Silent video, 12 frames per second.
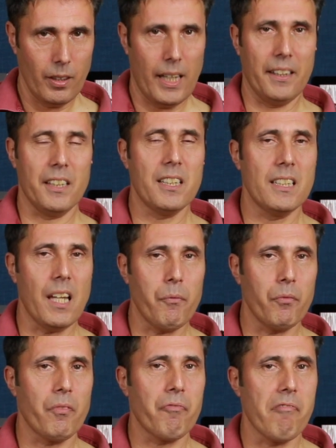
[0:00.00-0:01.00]
at the
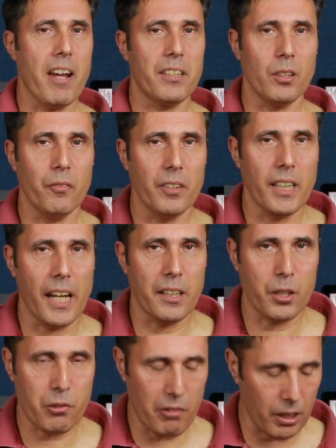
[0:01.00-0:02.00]
7th fret of the A
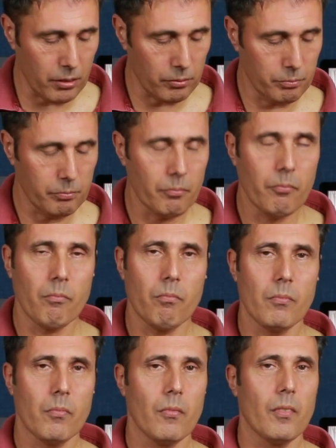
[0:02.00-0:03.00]
string,
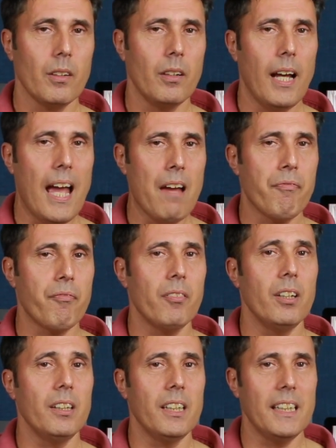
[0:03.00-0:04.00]
F
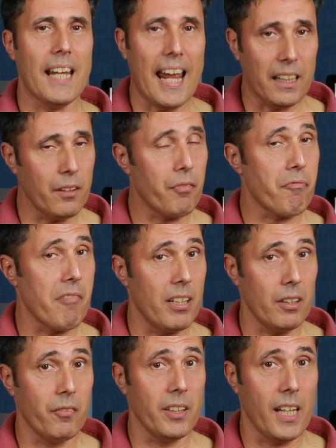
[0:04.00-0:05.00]
at the 8th
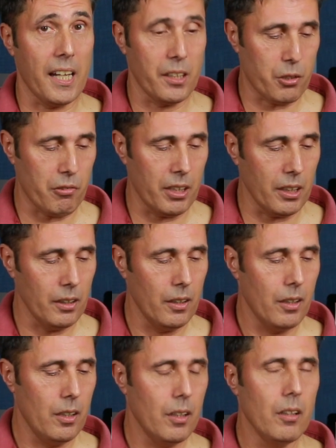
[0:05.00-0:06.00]
fret of the A string,
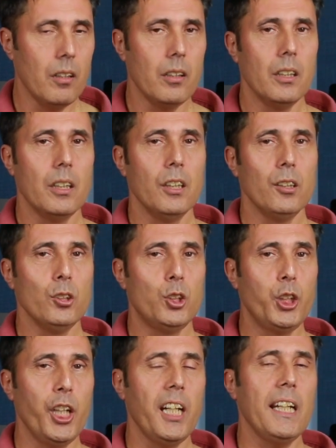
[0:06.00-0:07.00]

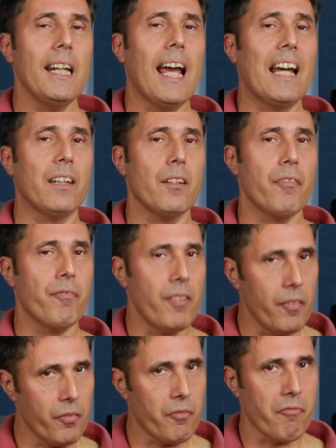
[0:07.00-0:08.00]
G at the
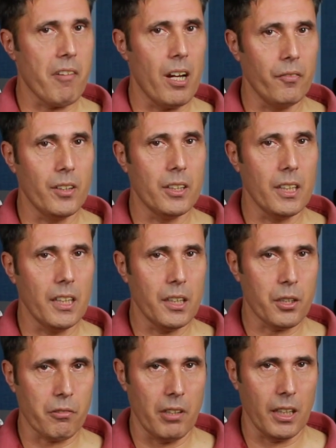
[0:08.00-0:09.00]
5th fret of the D
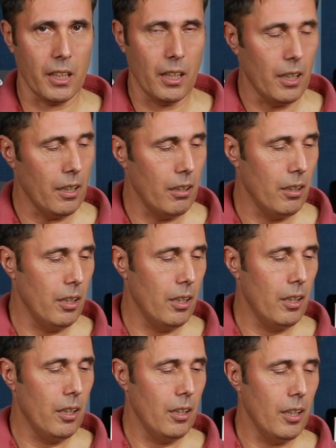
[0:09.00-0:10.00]
string,
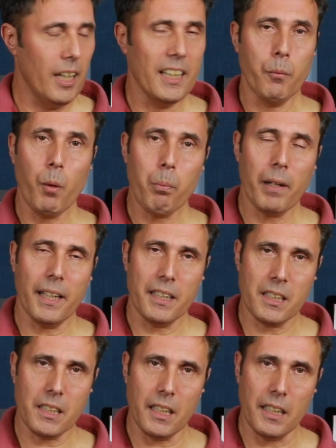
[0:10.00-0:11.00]
and then we play
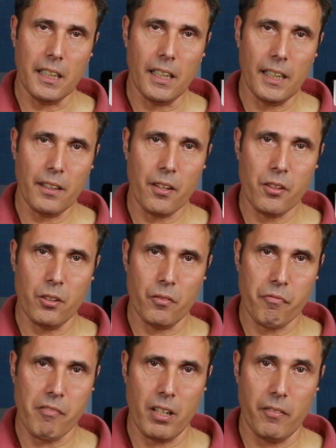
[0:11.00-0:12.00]
C at the 3rd
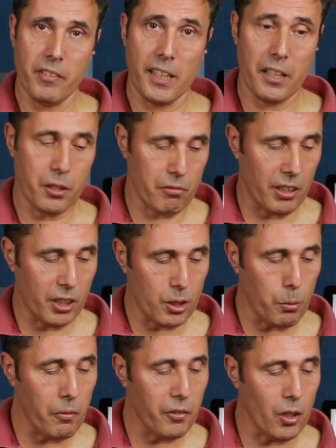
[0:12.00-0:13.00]
fret of the A string.
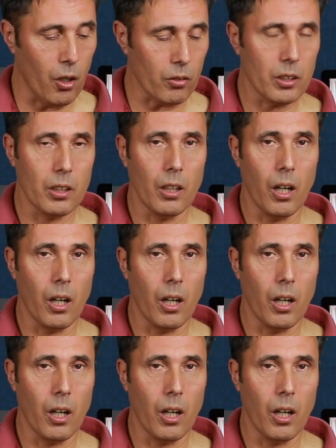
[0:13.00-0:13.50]
So we've got...